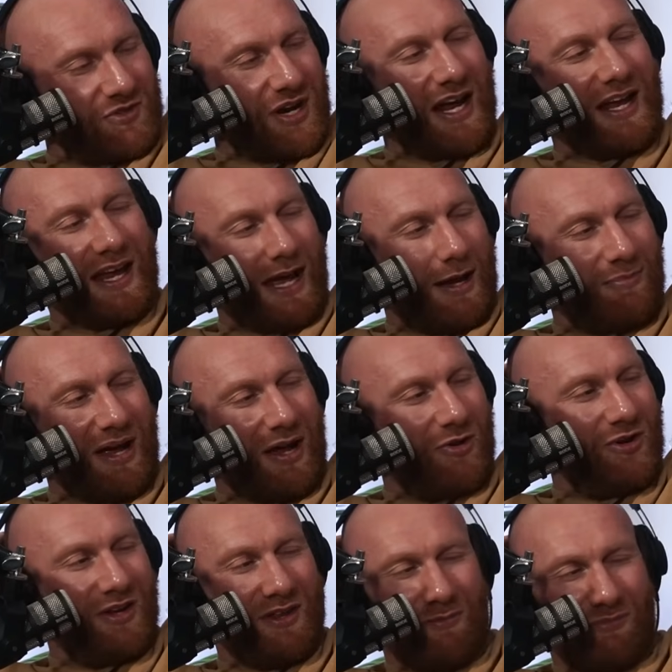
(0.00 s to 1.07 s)
trying to get a bit
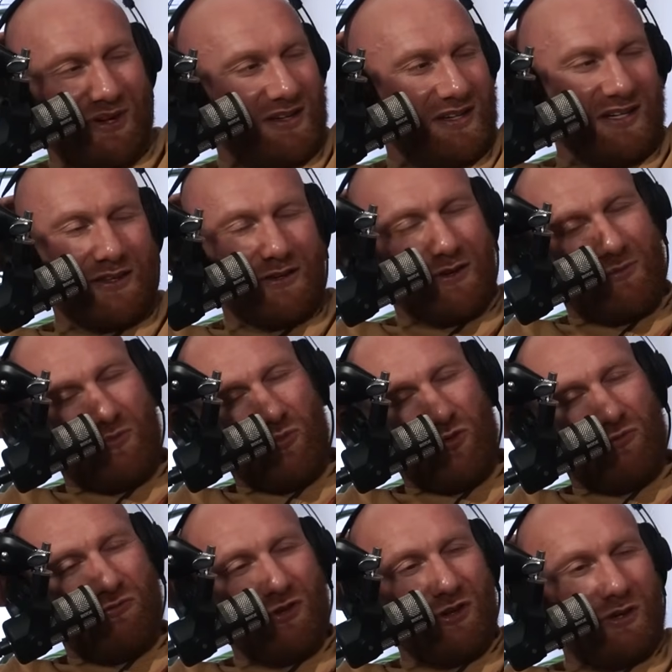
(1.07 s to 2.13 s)
out of them, but neither of them
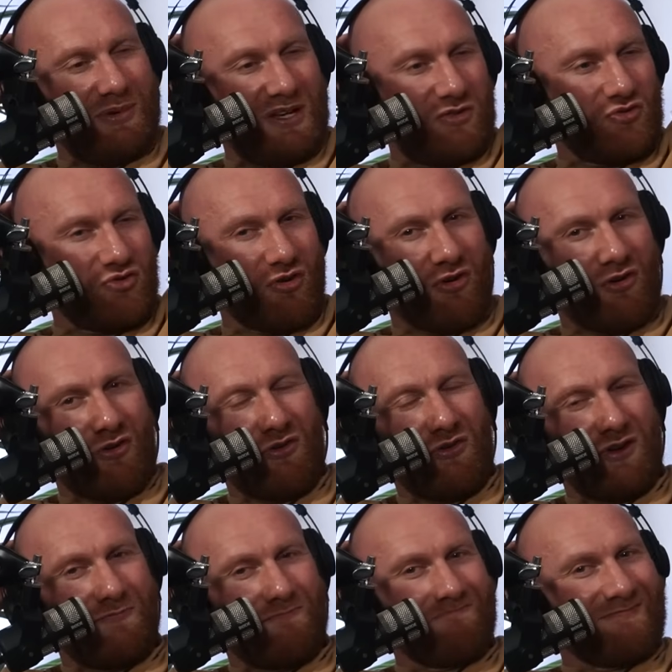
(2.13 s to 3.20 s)
would really be drawn.
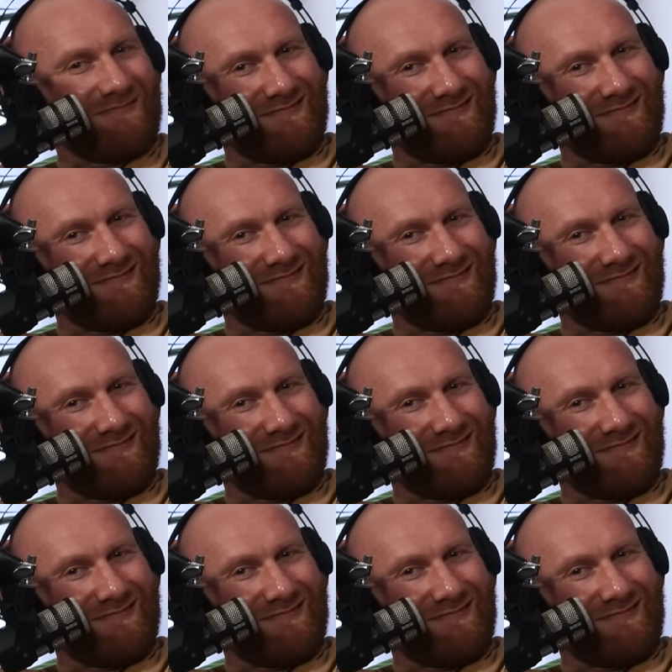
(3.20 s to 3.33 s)
And